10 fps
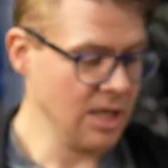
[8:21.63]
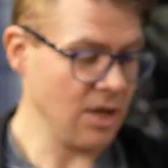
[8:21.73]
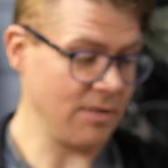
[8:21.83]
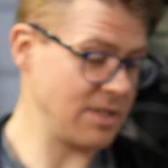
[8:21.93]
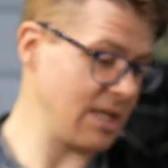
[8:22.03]

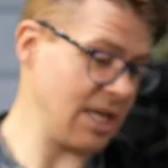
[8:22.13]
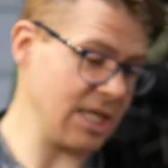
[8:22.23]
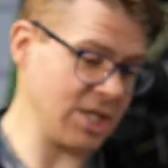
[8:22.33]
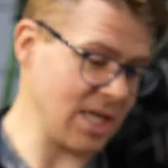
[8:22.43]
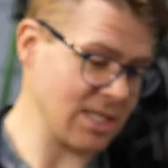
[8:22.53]
You obviously can
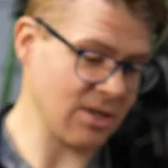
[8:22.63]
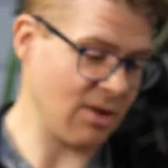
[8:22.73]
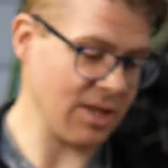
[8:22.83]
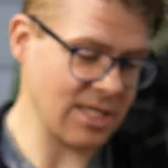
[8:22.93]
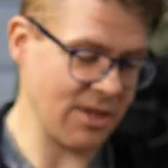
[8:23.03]
adjust
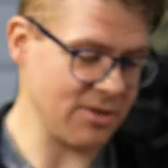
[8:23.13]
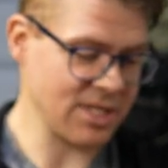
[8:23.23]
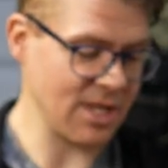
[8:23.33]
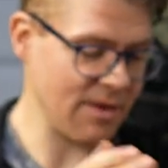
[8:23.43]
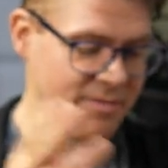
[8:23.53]
all this other
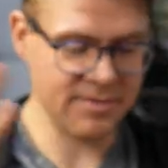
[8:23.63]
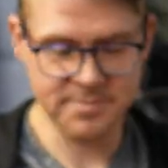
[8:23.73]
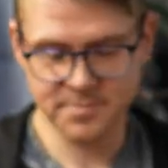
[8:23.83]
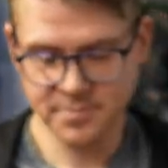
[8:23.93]
stuff.